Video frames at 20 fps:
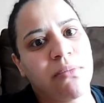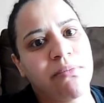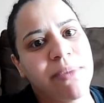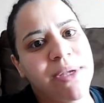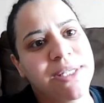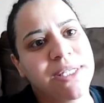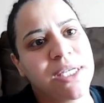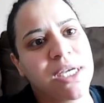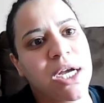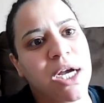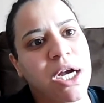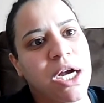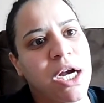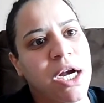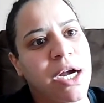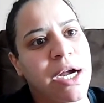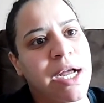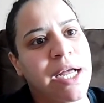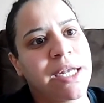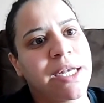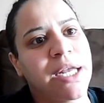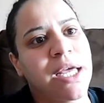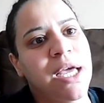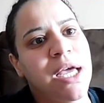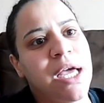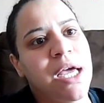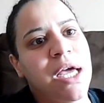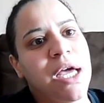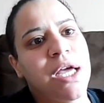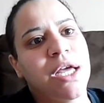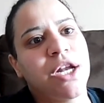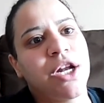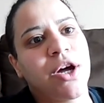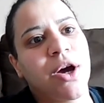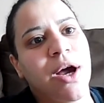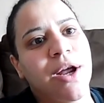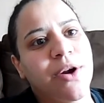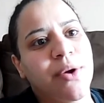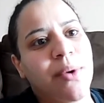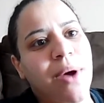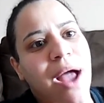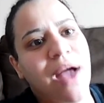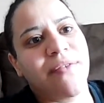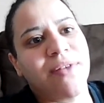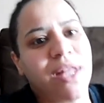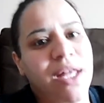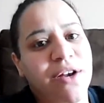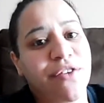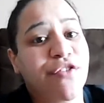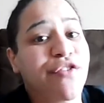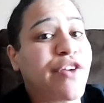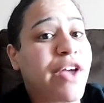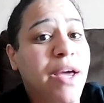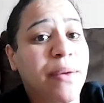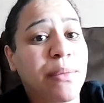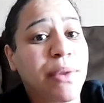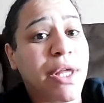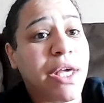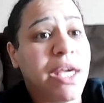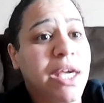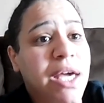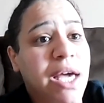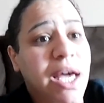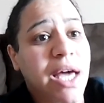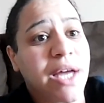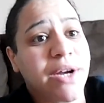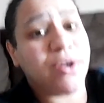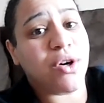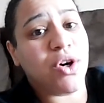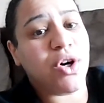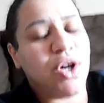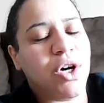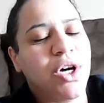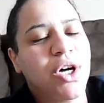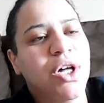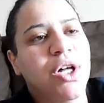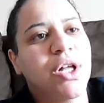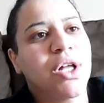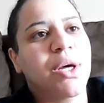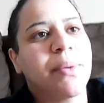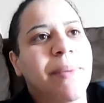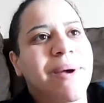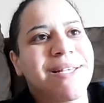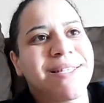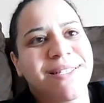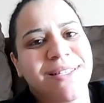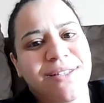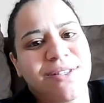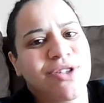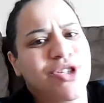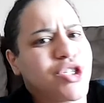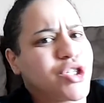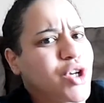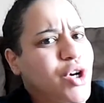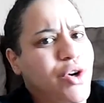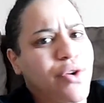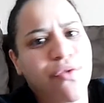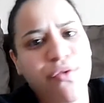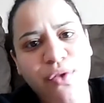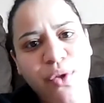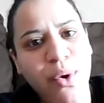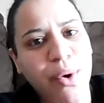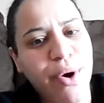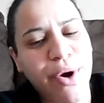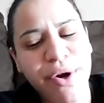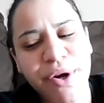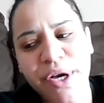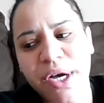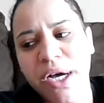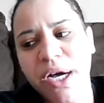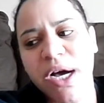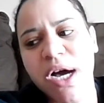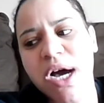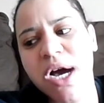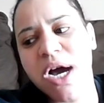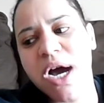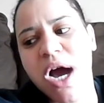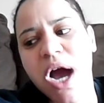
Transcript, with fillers: missing her and you know, I don't have a lot of family at all. My sisters are in Florida.